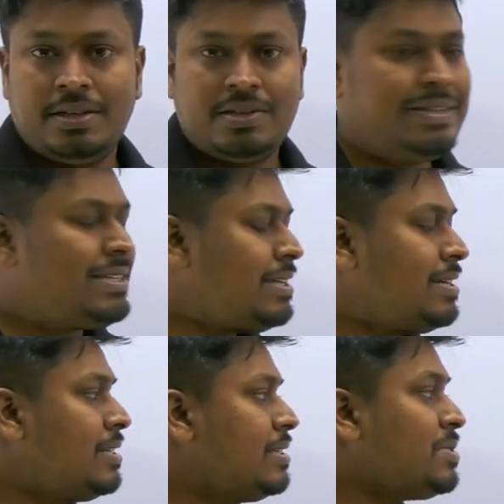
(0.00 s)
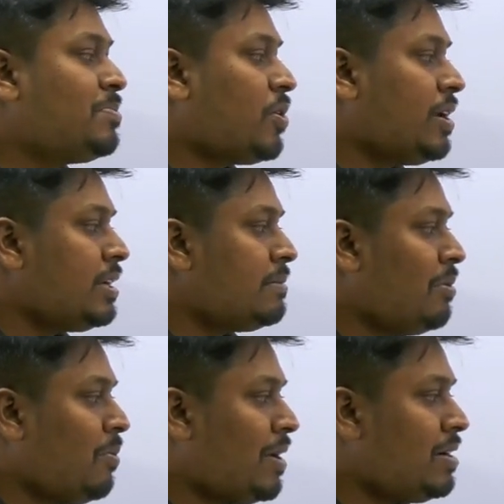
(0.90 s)
So here in this model
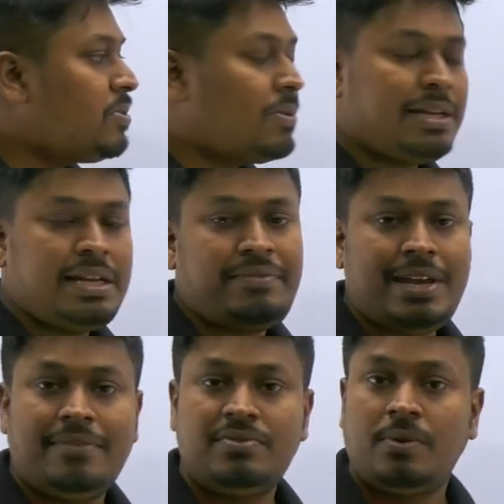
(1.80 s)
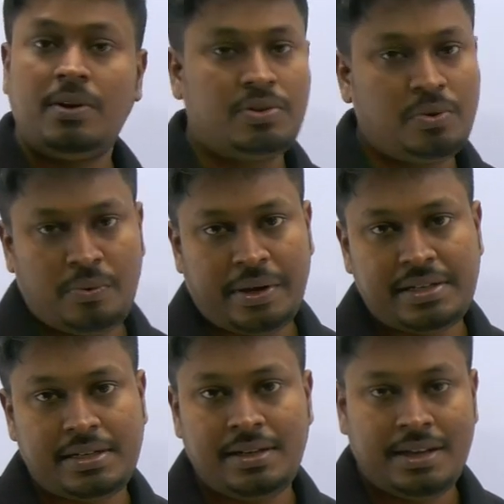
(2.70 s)
number 1, totally we have solved 2
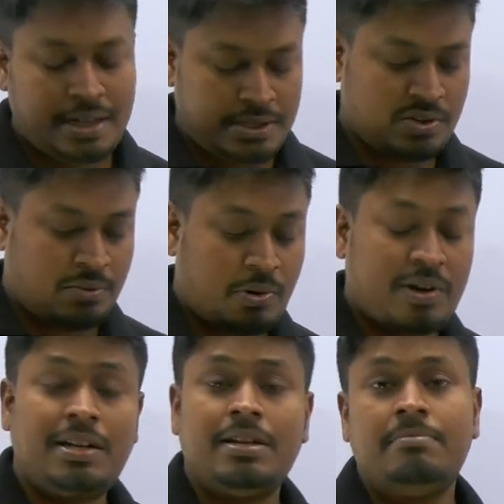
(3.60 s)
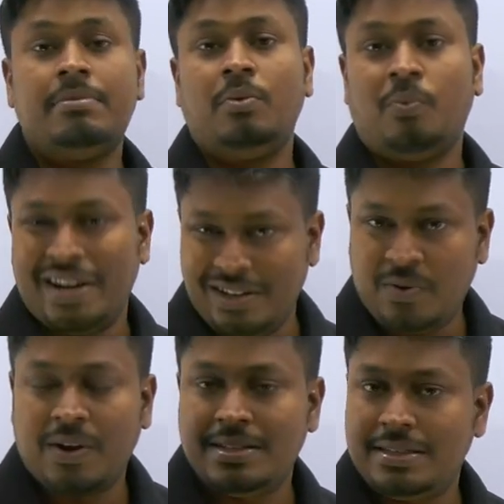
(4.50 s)
questions. So model number 1
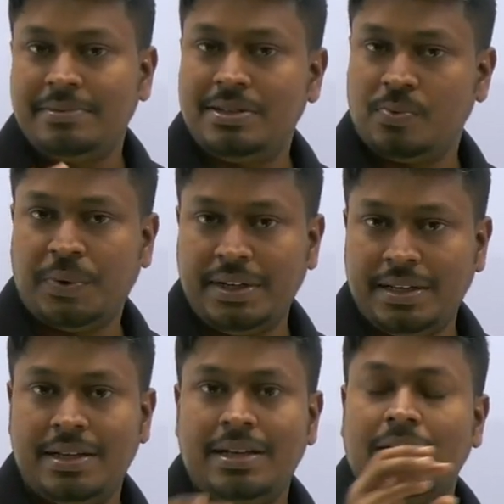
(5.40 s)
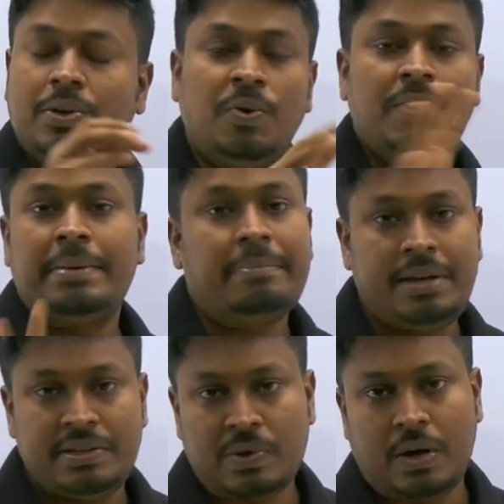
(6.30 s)
concept is what? No number
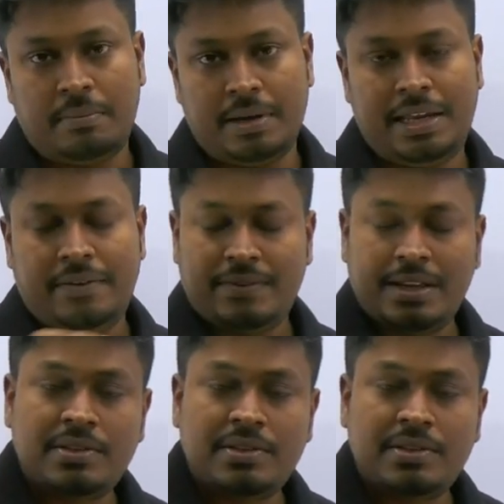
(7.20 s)
is common. If there